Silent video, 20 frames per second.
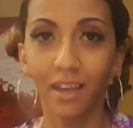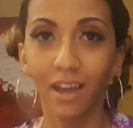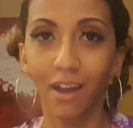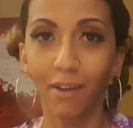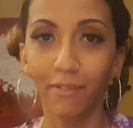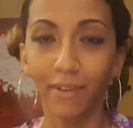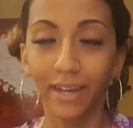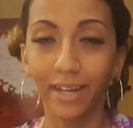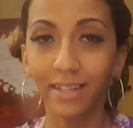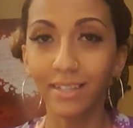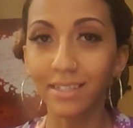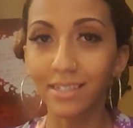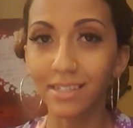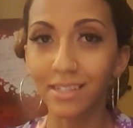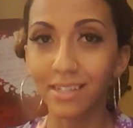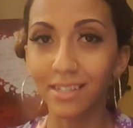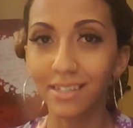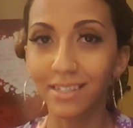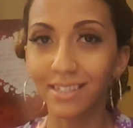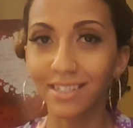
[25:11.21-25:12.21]
All right.
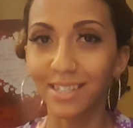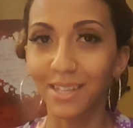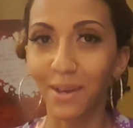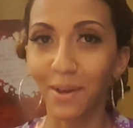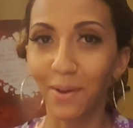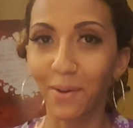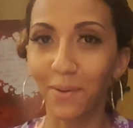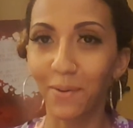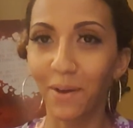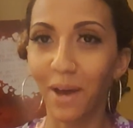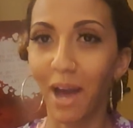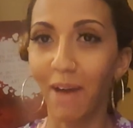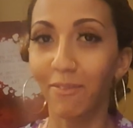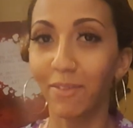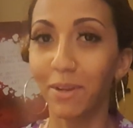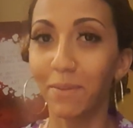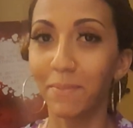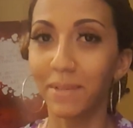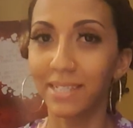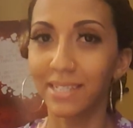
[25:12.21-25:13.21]
So have
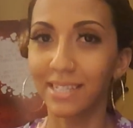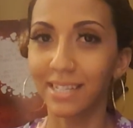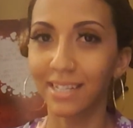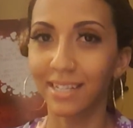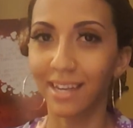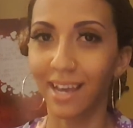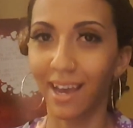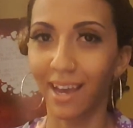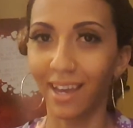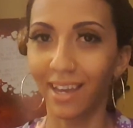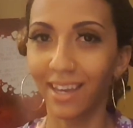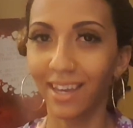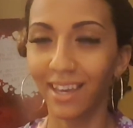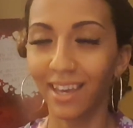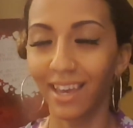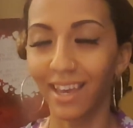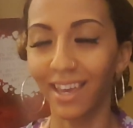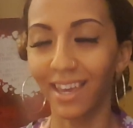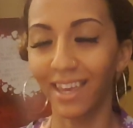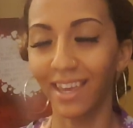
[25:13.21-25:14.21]
an amazing night
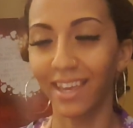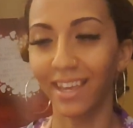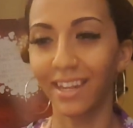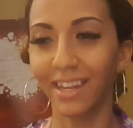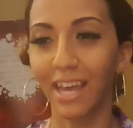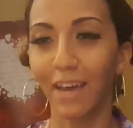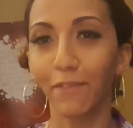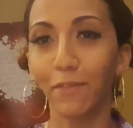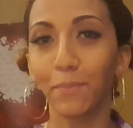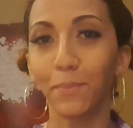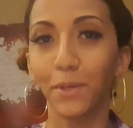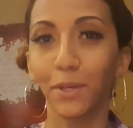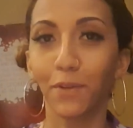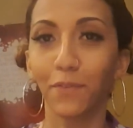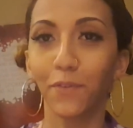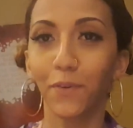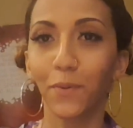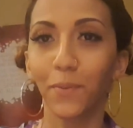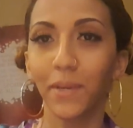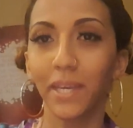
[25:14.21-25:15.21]
and have a
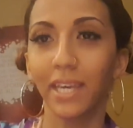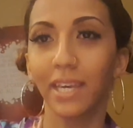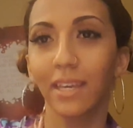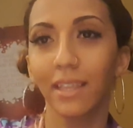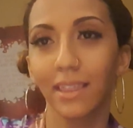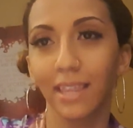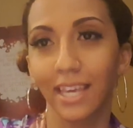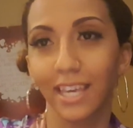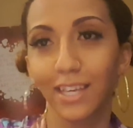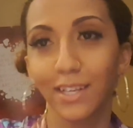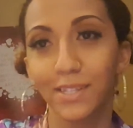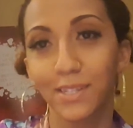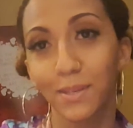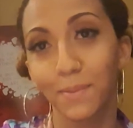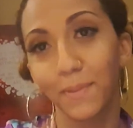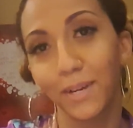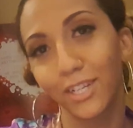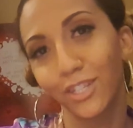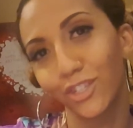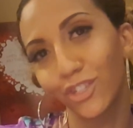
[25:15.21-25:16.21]
beautiful week. Thank you so
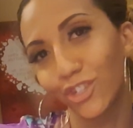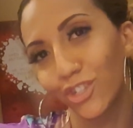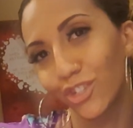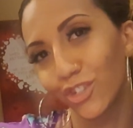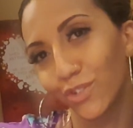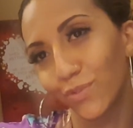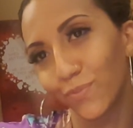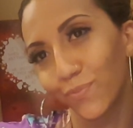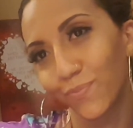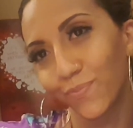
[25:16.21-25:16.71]
much.